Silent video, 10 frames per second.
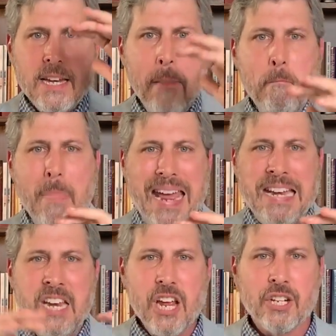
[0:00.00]

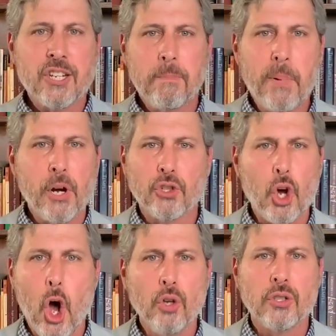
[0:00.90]
Dominion,
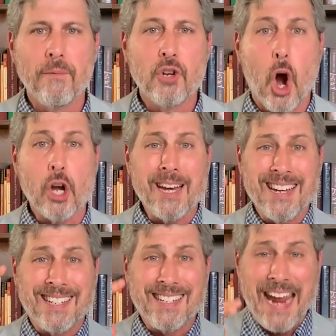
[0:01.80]
spiritual hosts of
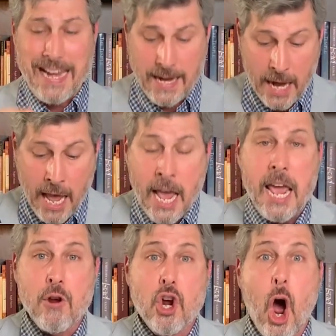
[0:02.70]
darkness, Satan.
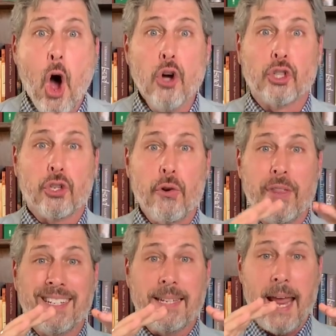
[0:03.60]
He goes
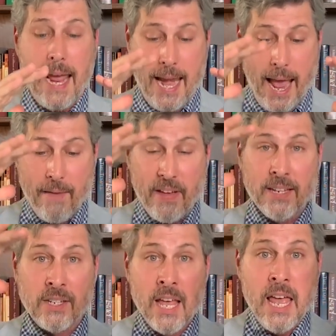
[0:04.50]
through the second
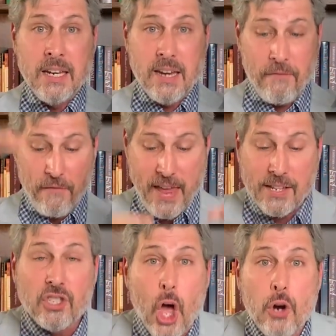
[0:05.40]
heavens,
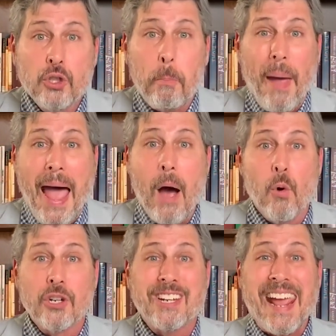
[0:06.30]
defeats. Those
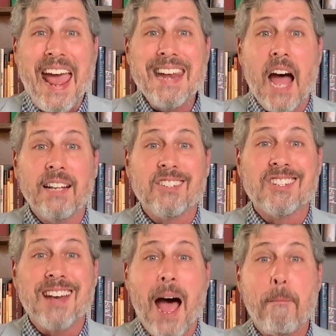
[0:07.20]
powers cannot
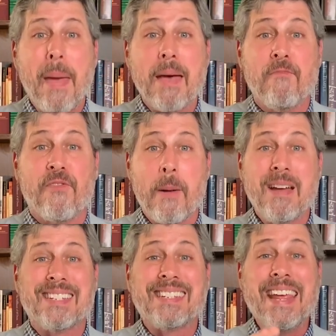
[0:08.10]
stop him
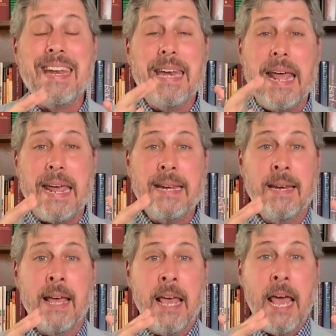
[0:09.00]
from
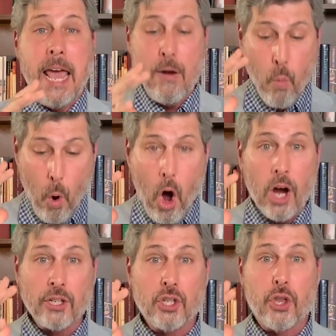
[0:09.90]
ascending. He
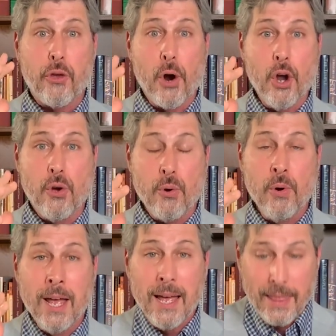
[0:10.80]
walks
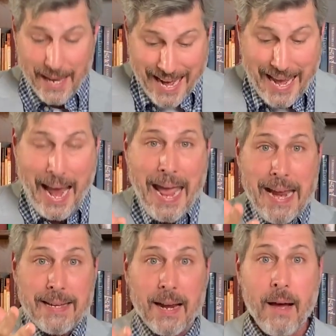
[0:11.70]
through the
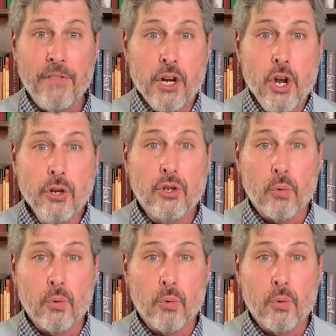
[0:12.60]
gate of the New